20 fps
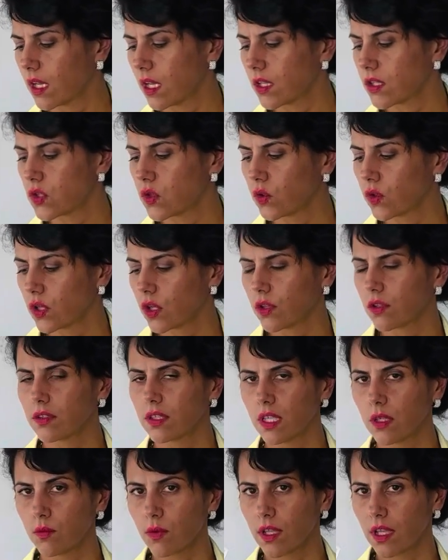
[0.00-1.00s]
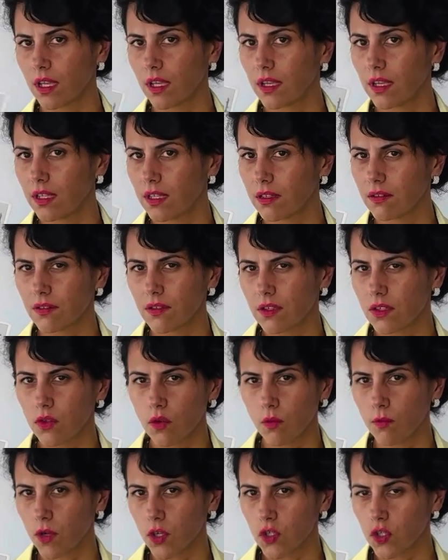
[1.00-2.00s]
to not deal with in too
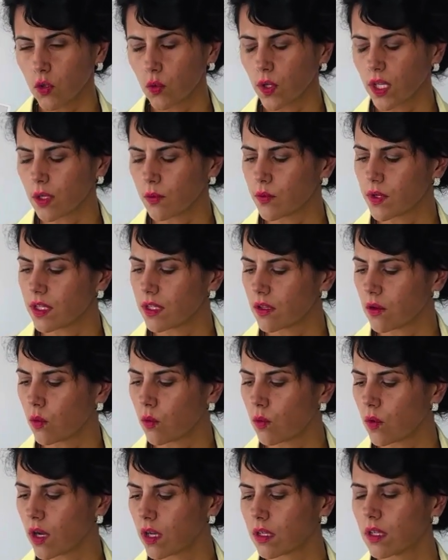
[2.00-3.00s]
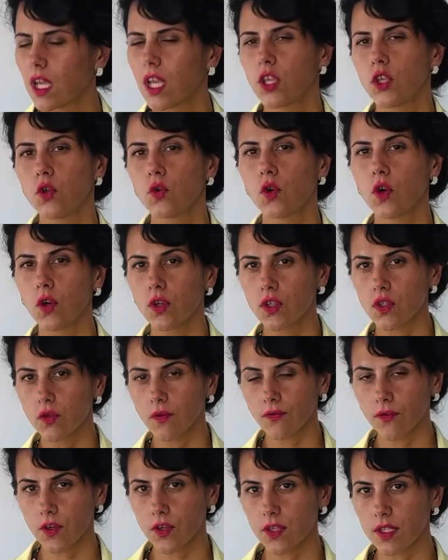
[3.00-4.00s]
much quick with no one. You're going to
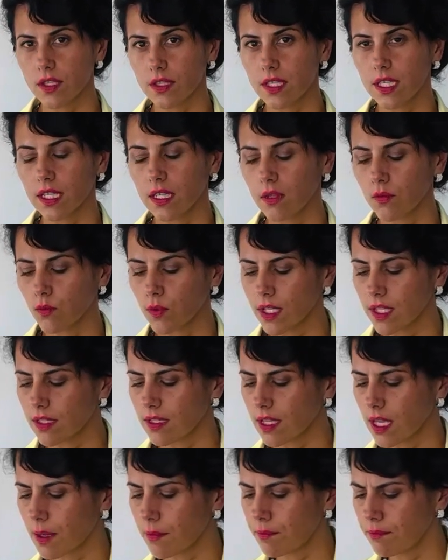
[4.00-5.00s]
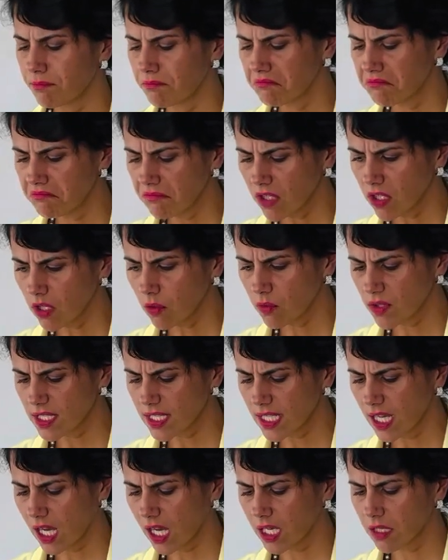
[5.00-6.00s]
first deal with, uh, you know, with
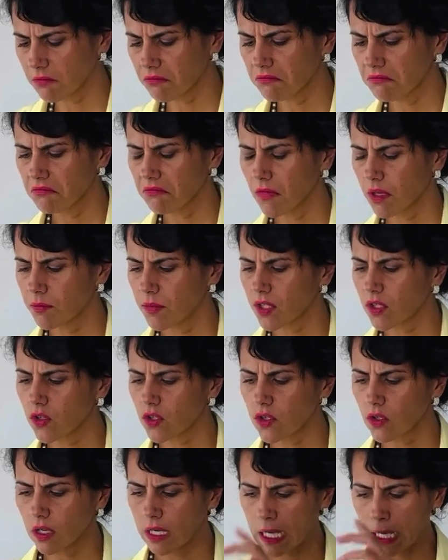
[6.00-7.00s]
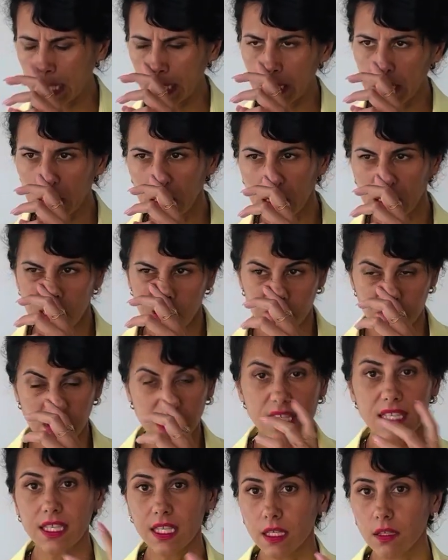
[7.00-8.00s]
time, but also like, let me
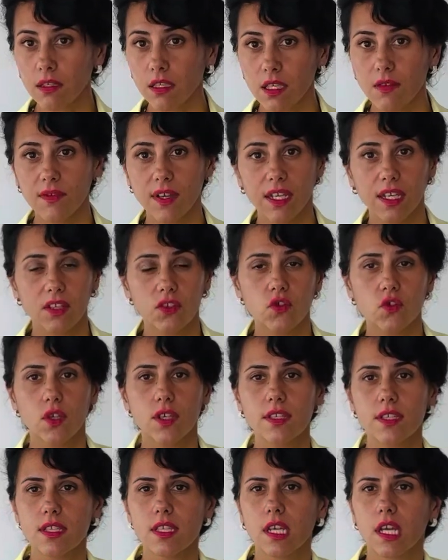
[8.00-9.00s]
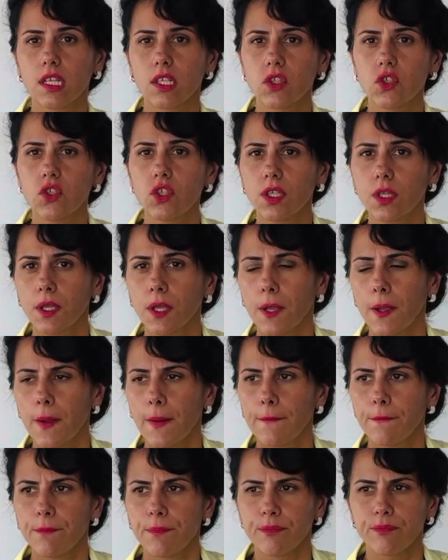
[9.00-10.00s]
see if I can trust this energy.
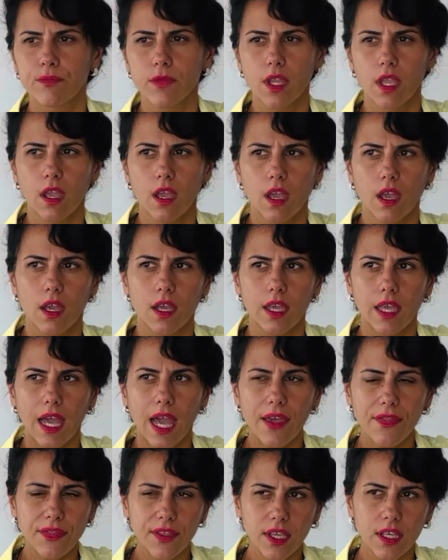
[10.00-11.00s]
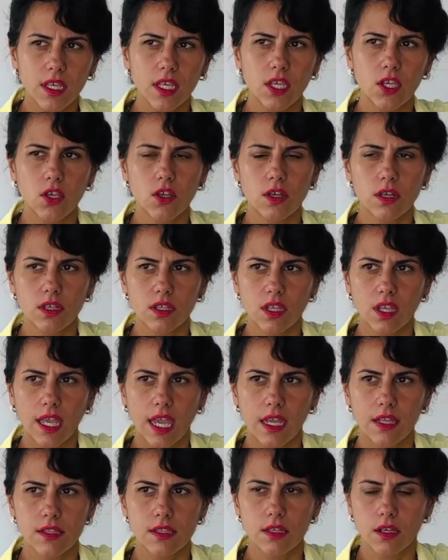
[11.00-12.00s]
I think here,
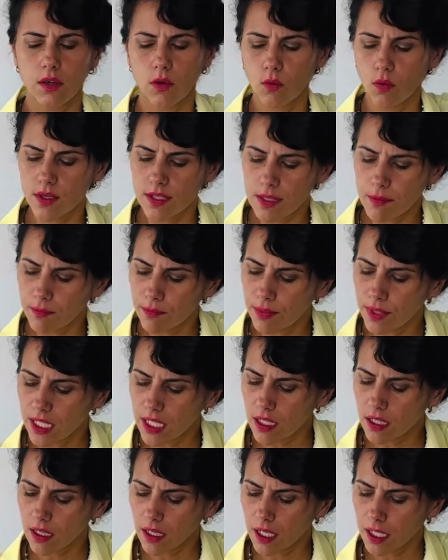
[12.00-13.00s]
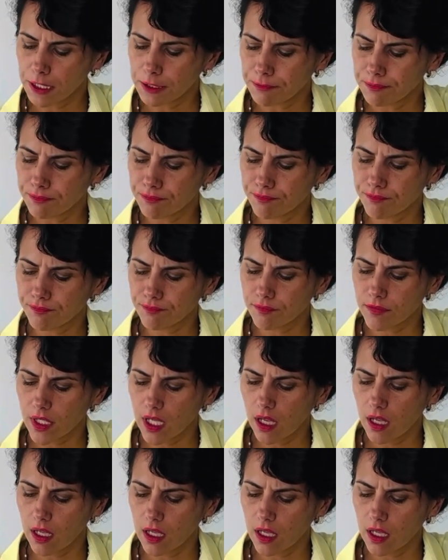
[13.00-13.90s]
Cancer, was a big um, uh,